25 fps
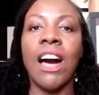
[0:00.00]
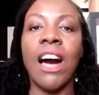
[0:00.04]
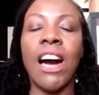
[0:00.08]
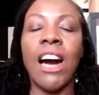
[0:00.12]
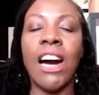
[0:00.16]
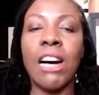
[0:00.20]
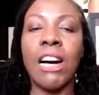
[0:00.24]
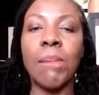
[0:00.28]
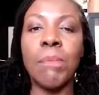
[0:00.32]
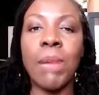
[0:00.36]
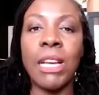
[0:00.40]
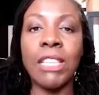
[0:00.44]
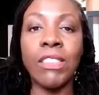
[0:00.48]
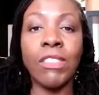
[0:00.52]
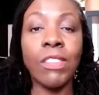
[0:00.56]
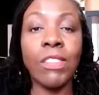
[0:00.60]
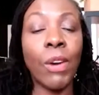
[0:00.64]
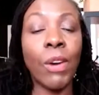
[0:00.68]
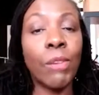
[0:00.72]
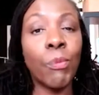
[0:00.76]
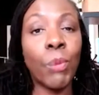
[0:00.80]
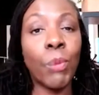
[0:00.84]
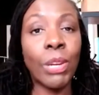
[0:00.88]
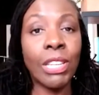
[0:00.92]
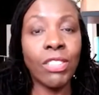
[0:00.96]
And so
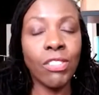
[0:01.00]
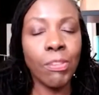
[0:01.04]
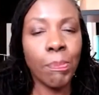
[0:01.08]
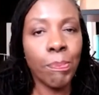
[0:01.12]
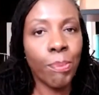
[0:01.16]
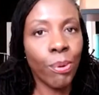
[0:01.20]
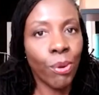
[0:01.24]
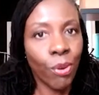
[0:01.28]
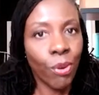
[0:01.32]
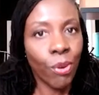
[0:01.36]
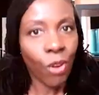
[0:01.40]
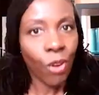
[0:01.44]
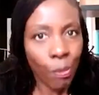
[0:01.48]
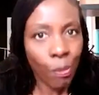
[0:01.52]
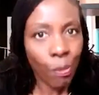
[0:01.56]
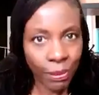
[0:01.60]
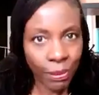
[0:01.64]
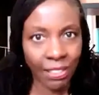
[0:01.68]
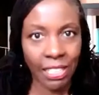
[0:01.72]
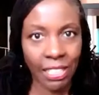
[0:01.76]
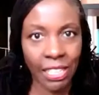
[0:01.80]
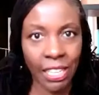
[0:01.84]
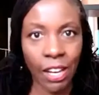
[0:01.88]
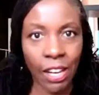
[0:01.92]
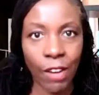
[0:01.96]
I went into
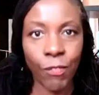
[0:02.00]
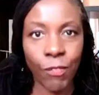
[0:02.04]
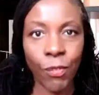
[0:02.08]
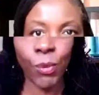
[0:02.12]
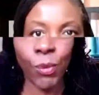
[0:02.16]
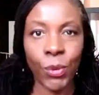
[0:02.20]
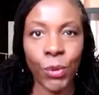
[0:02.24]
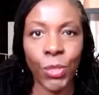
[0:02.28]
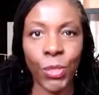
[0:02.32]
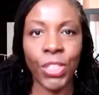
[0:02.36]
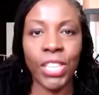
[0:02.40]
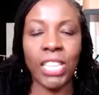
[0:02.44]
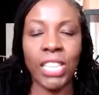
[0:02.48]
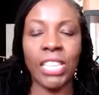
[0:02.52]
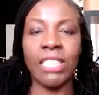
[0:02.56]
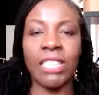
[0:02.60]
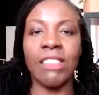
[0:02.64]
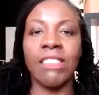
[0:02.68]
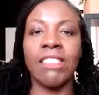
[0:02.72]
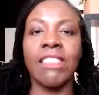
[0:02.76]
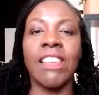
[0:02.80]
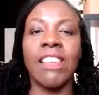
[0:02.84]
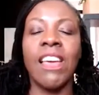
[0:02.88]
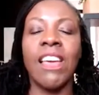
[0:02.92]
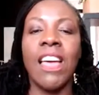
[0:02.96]
property of all
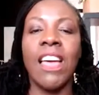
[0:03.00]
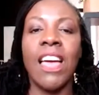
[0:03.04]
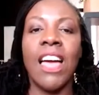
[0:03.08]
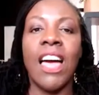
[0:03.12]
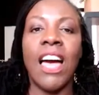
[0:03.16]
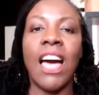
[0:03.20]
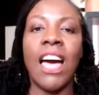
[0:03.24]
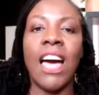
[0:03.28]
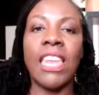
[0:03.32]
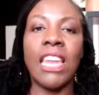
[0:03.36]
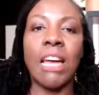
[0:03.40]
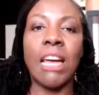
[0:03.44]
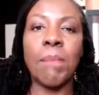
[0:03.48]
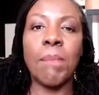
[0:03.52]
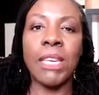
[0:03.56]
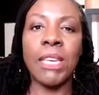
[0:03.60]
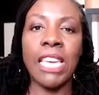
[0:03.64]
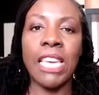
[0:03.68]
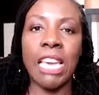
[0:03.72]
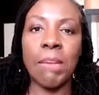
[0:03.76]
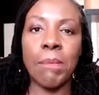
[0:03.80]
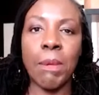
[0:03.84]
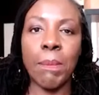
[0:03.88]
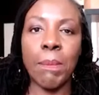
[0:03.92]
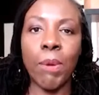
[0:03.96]
things, and I
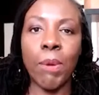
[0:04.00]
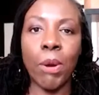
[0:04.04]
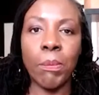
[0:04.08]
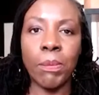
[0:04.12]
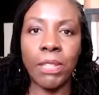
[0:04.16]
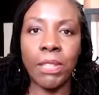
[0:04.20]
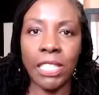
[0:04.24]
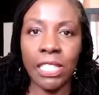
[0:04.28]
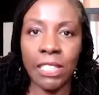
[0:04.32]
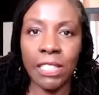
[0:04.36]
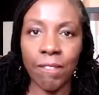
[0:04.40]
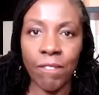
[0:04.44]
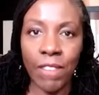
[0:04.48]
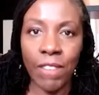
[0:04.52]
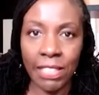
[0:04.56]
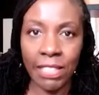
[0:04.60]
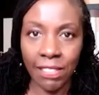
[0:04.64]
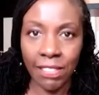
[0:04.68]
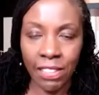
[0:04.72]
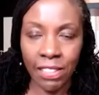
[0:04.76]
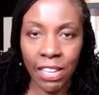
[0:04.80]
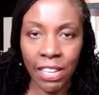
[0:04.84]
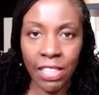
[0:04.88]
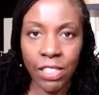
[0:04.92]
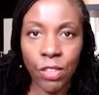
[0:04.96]
became a property
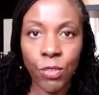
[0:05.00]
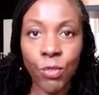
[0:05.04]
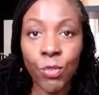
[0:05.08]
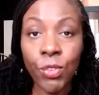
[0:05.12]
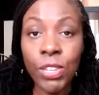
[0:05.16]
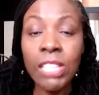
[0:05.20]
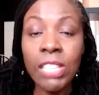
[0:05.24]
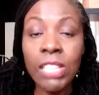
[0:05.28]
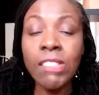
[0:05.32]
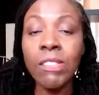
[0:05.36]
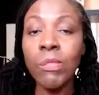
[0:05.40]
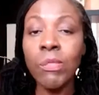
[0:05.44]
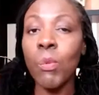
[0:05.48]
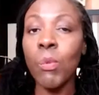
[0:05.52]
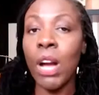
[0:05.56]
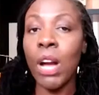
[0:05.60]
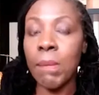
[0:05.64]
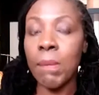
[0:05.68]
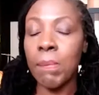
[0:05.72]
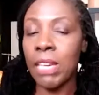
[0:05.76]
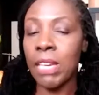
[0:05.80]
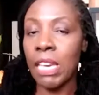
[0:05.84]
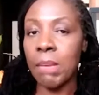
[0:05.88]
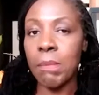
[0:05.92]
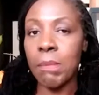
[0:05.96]
investor. And the reason why I
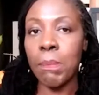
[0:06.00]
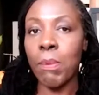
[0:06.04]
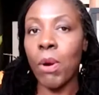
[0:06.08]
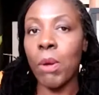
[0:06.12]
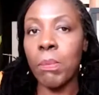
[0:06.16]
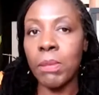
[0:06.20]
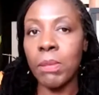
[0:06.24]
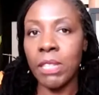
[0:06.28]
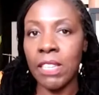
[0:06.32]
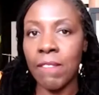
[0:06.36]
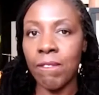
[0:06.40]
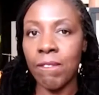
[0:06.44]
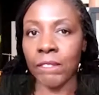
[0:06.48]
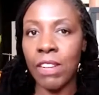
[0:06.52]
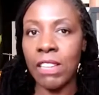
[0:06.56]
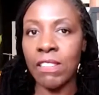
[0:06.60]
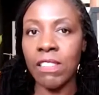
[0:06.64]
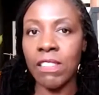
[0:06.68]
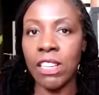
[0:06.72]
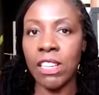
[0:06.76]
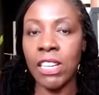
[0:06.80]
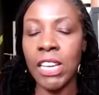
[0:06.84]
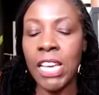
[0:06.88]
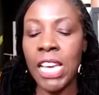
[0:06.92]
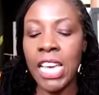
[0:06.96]
became a property
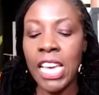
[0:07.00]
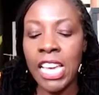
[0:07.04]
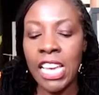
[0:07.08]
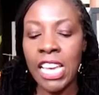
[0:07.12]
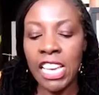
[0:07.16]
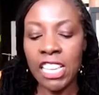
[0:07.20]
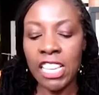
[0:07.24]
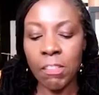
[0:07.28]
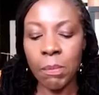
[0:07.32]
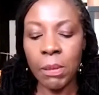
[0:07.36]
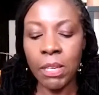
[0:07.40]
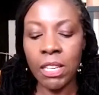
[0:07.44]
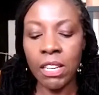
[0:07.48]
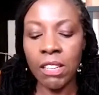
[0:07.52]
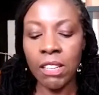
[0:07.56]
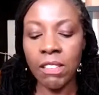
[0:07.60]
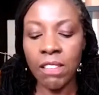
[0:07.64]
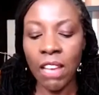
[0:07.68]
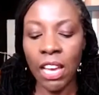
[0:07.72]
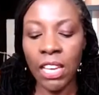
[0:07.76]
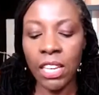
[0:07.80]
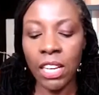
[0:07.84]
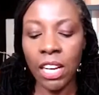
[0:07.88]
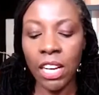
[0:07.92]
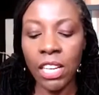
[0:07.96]
investor is because
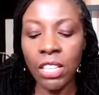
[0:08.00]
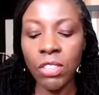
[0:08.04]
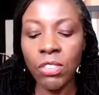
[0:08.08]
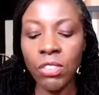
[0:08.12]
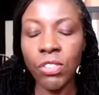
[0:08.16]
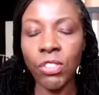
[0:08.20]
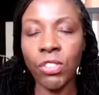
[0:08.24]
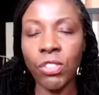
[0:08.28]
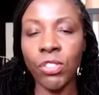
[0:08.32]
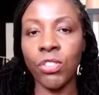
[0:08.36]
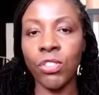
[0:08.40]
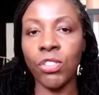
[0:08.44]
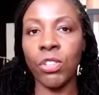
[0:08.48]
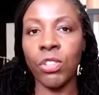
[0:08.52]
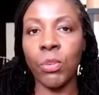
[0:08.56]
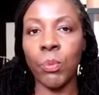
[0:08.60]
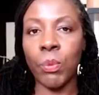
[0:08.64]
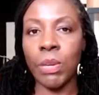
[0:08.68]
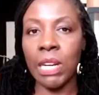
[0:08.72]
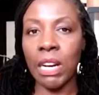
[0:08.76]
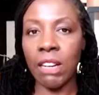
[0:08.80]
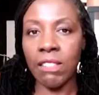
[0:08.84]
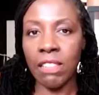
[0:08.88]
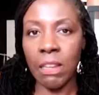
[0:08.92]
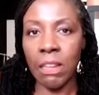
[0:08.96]
I understood
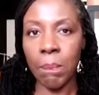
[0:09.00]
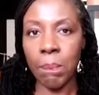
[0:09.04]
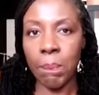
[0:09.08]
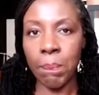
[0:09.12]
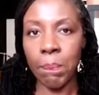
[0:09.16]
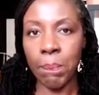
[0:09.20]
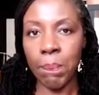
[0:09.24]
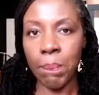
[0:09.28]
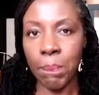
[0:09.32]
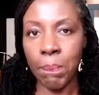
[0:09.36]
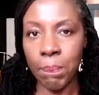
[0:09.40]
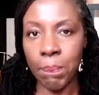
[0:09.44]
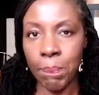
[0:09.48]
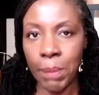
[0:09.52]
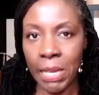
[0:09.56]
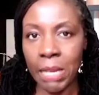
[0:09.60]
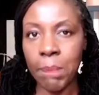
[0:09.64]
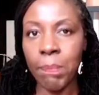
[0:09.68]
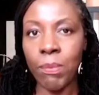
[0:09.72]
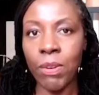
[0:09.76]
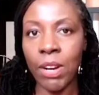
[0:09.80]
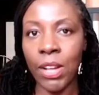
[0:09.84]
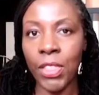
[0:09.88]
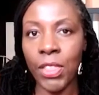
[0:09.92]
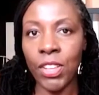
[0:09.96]
when I was at Big
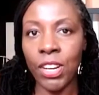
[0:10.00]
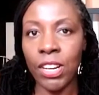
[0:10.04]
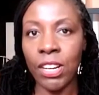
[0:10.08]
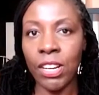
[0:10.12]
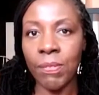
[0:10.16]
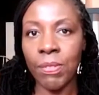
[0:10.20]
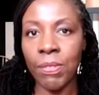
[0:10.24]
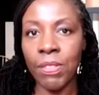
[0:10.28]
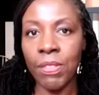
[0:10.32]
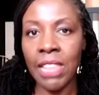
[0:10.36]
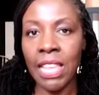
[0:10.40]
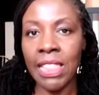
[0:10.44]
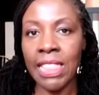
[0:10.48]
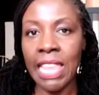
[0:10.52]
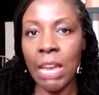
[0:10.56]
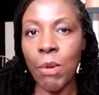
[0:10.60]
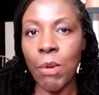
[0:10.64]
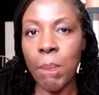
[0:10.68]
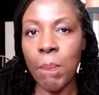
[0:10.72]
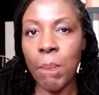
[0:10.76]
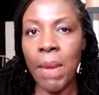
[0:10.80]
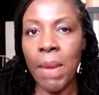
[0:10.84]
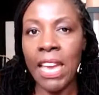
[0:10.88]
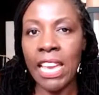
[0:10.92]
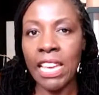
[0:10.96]
Brother that they
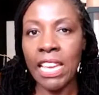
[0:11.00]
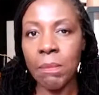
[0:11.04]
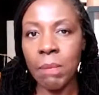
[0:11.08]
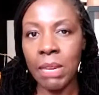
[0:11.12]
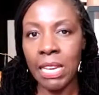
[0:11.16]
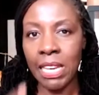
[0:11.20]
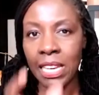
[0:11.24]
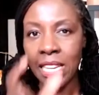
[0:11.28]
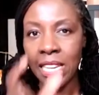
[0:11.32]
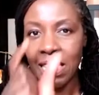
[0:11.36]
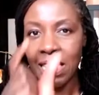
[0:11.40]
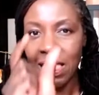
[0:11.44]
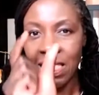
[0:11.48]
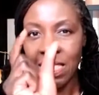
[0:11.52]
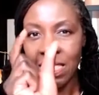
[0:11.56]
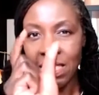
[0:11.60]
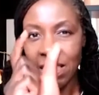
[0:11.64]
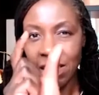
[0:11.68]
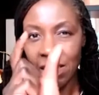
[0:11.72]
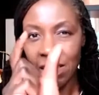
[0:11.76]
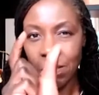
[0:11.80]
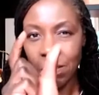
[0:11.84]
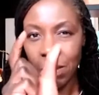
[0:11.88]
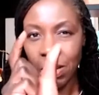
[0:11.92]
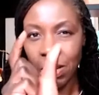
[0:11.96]
were paying me
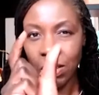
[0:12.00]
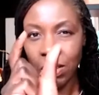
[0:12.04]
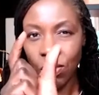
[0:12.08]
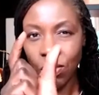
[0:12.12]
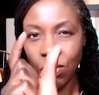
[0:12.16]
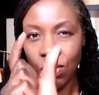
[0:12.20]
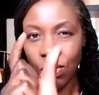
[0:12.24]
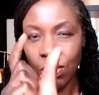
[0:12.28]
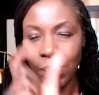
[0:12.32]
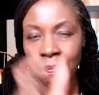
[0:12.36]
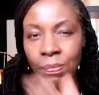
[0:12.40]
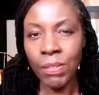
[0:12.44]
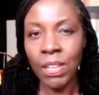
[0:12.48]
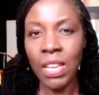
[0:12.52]
this much.